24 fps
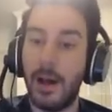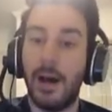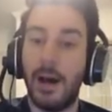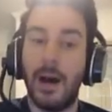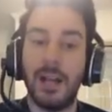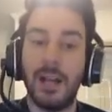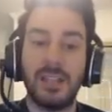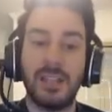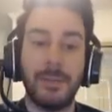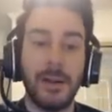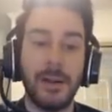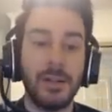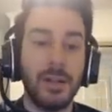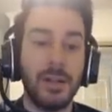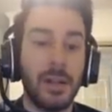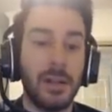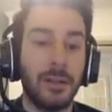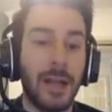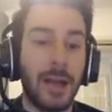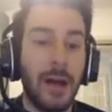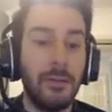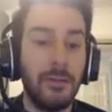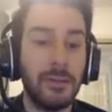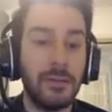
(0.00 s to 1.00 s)
Especially
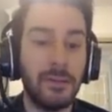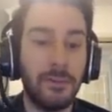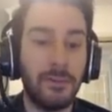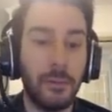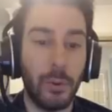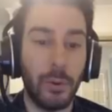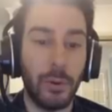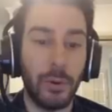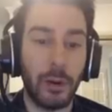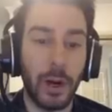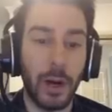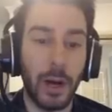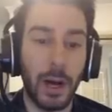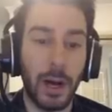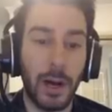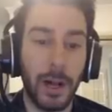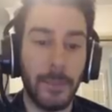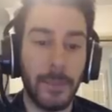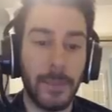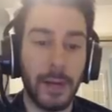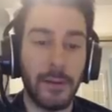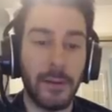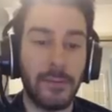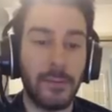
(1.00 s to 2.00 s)
allows for,
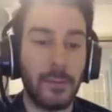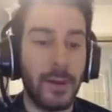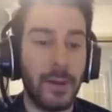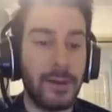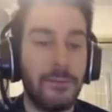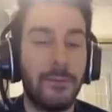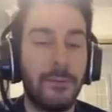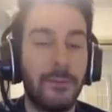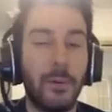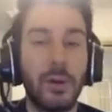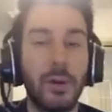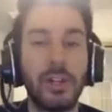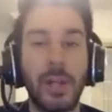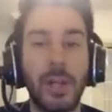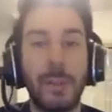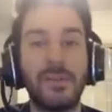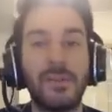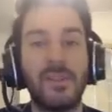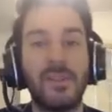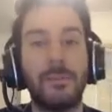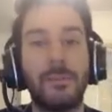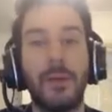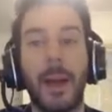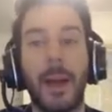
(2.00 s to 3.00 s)
if you're running 4
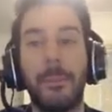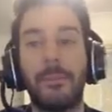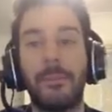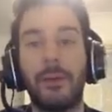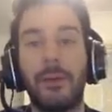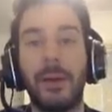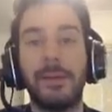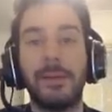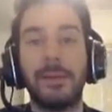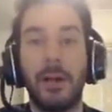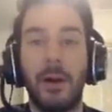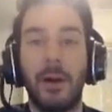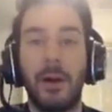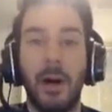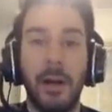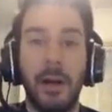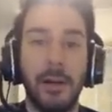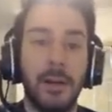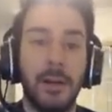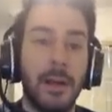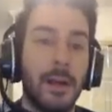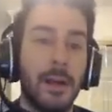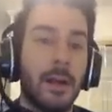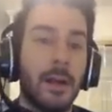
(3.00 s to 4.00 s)
Shapeshift prep prints
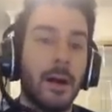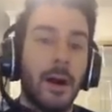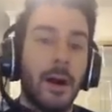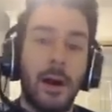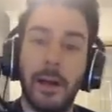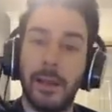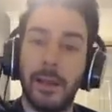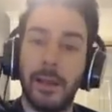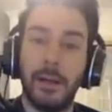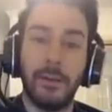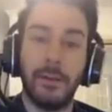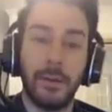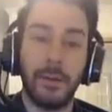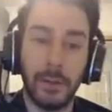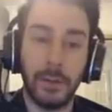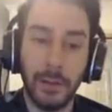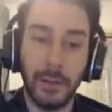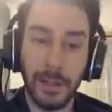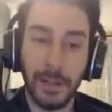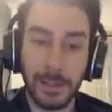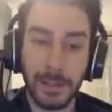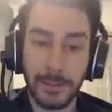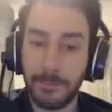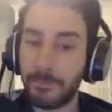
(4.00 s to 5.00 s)
on, your
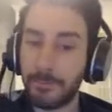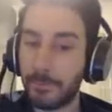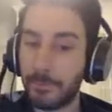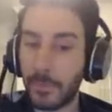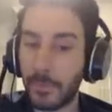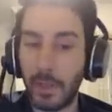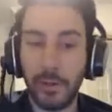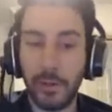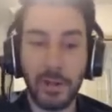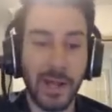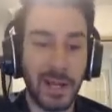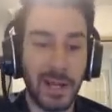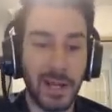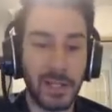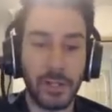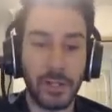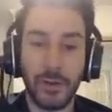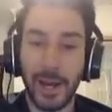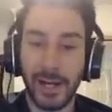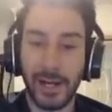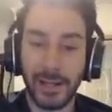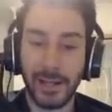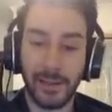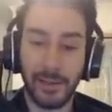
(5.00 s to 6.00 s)
units, you can actually
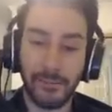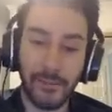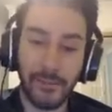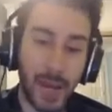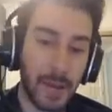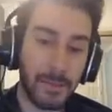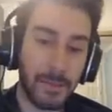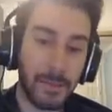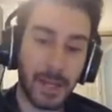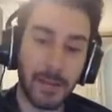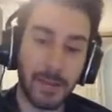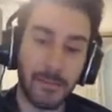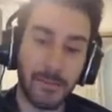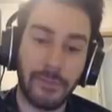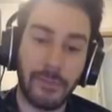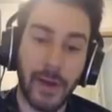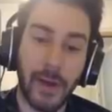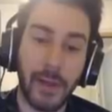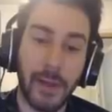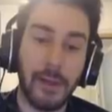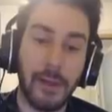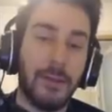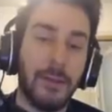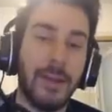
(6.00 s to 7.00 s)
drag them at the very beginning of a
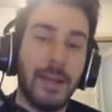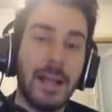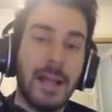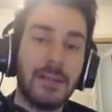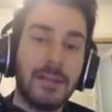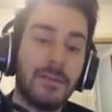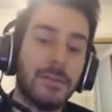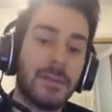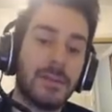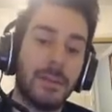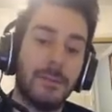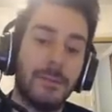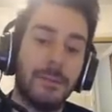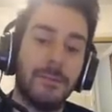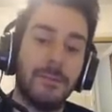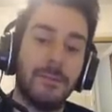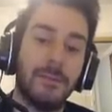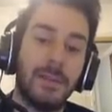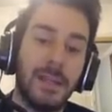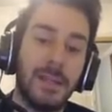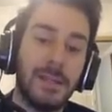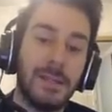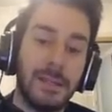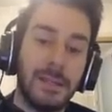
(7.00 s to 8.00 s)
fight. It allows for some
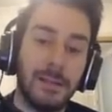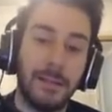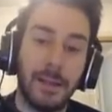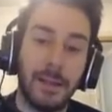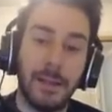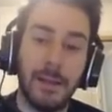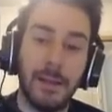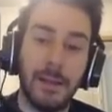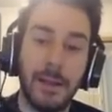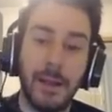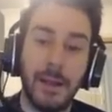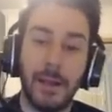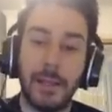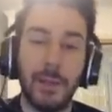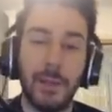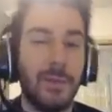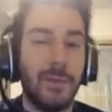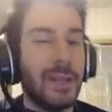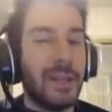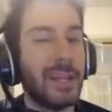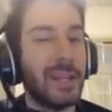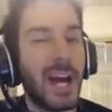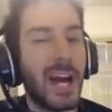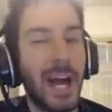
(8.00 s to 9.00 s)
decently
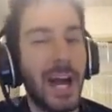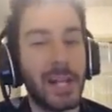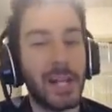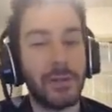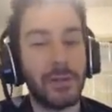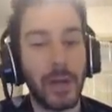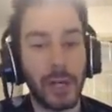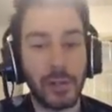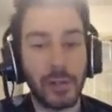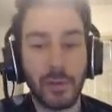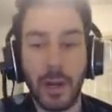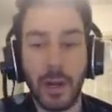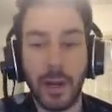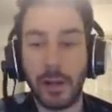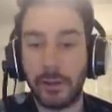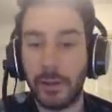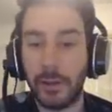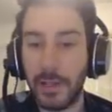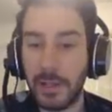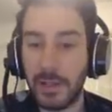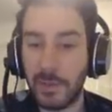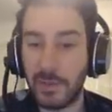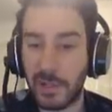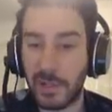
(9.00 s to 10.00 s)
unique high Dragon Trial
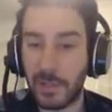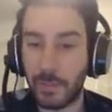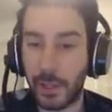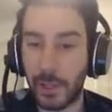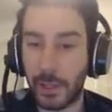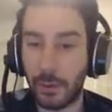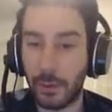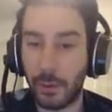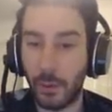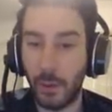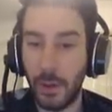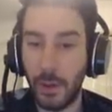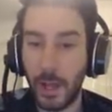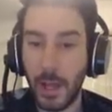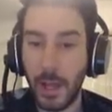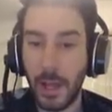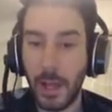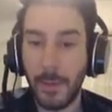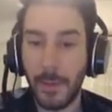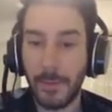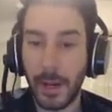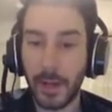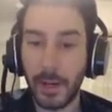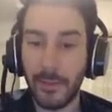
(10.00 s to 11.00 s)
clears, which is pretty cool.
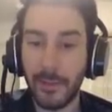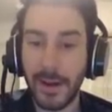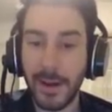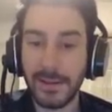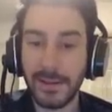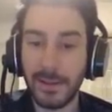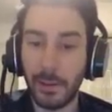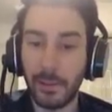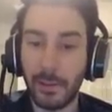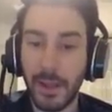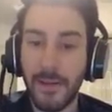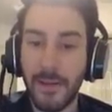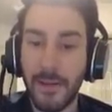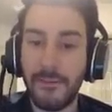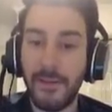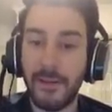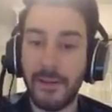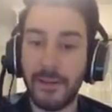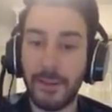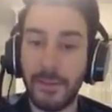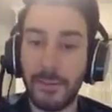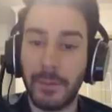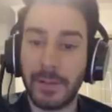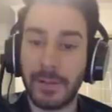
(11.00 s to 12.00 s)
Perez is only
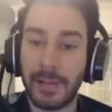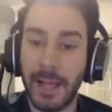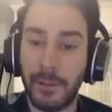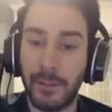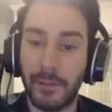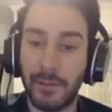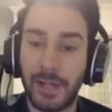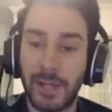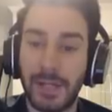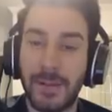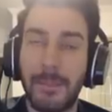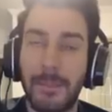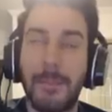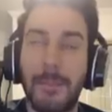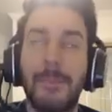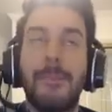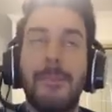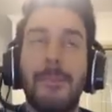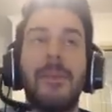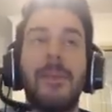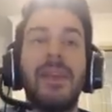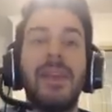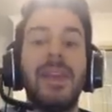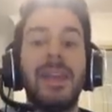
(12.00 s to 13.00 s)
50%, which is a
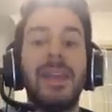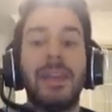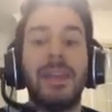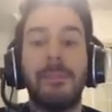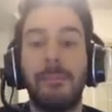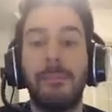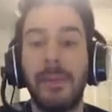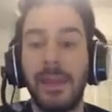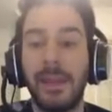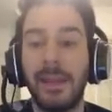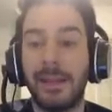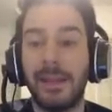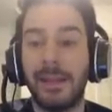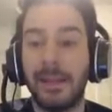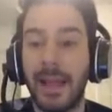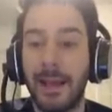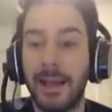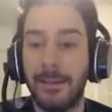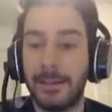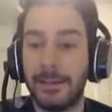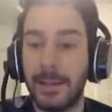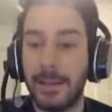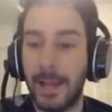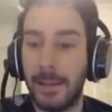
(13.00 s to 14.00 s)
big
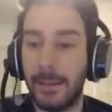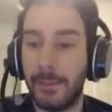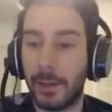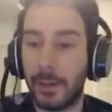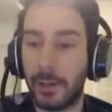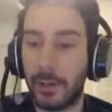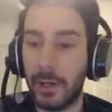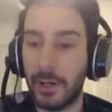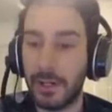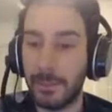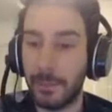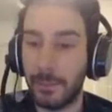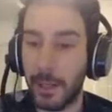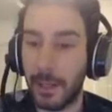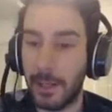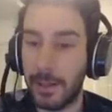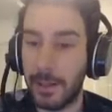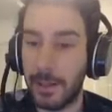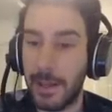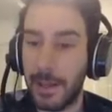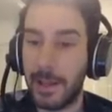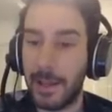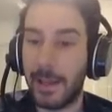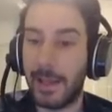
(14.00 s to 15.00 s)
downside, but Cursed
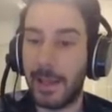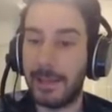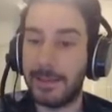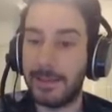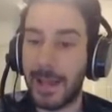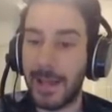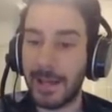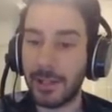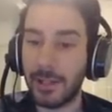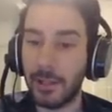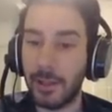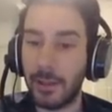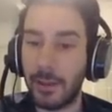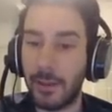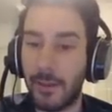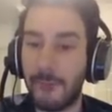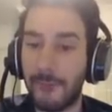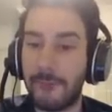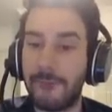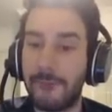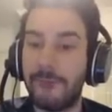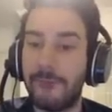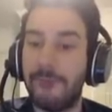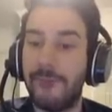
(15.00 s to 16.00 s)
Blood is actually the
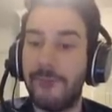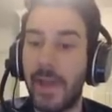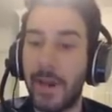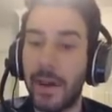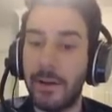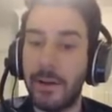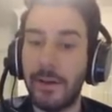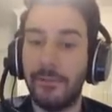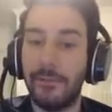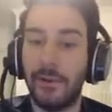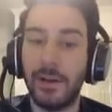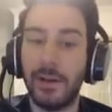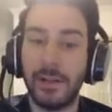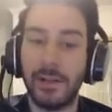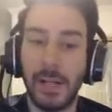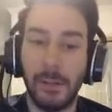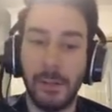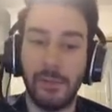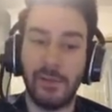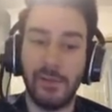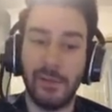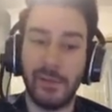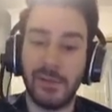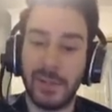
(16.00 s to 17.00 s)
very first time
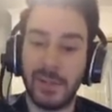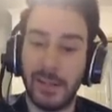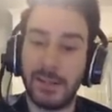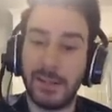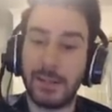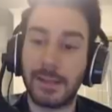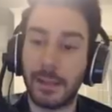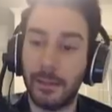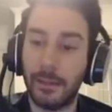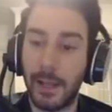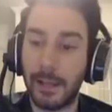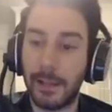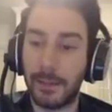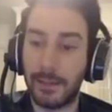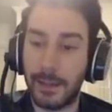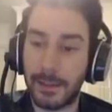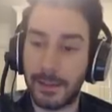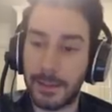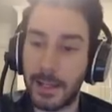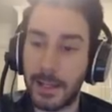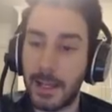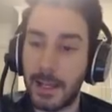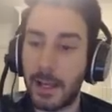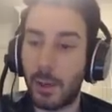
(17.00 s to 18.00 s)
we've ever seen a skill like
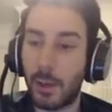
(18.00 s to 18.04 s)
this.